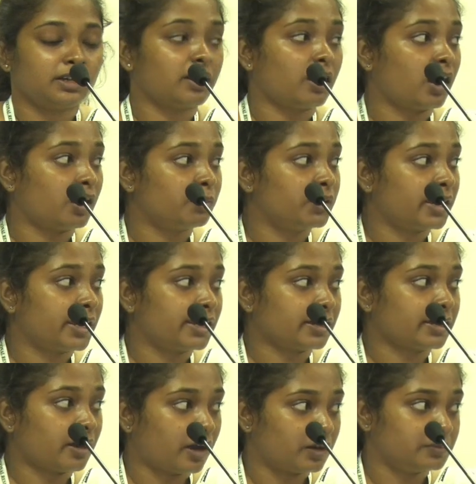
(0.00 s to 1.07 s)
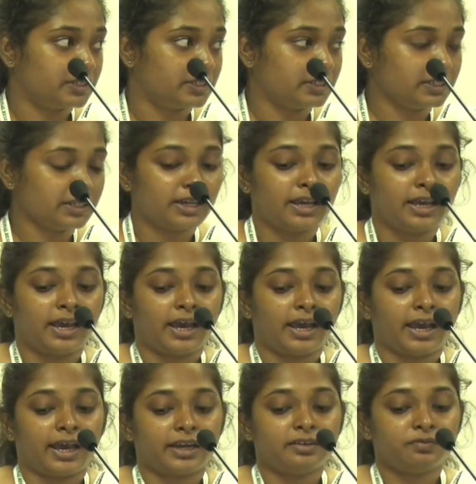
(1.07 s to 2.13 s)
carbonyl carbon
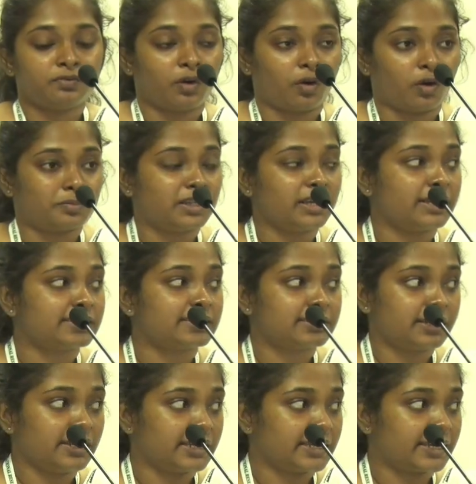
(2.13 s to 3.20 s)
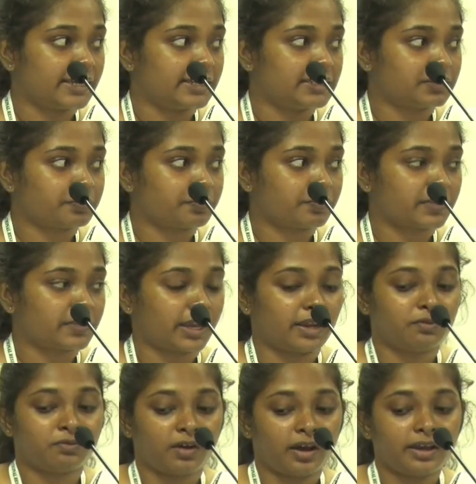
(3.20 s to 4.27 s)
and form the ester linkage.
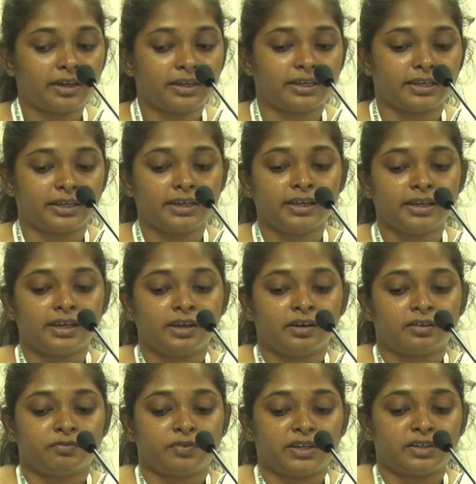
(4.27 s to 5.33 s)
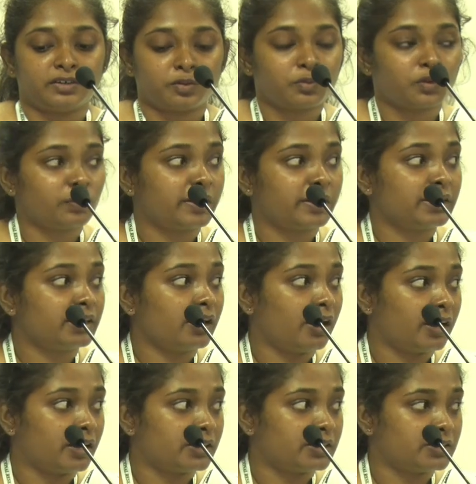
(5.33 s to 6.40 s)
And finally, when removing the
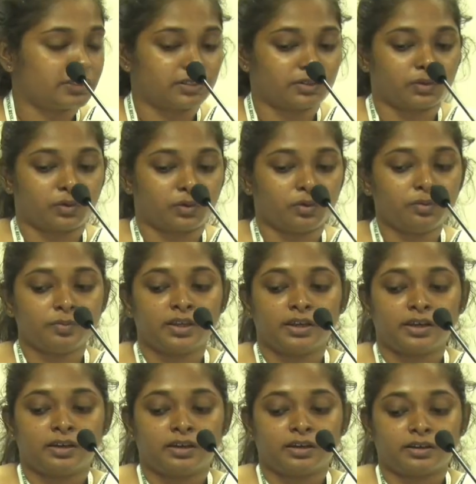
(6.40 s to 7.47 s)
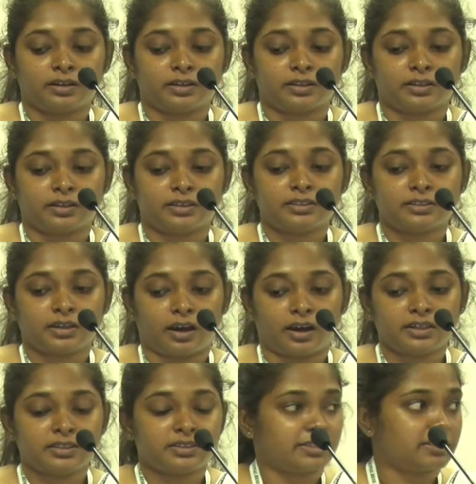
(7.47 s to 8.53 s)
hydrogen group, the
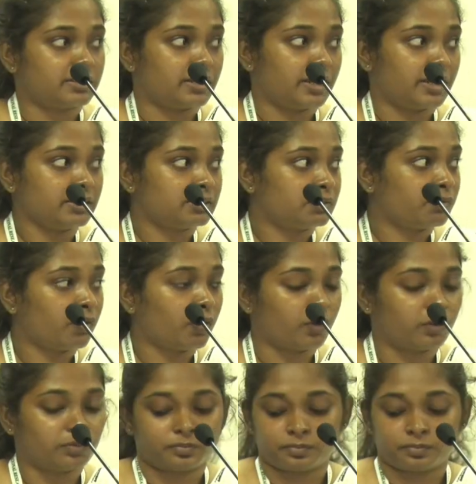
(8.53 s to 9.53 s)
starch acetate form.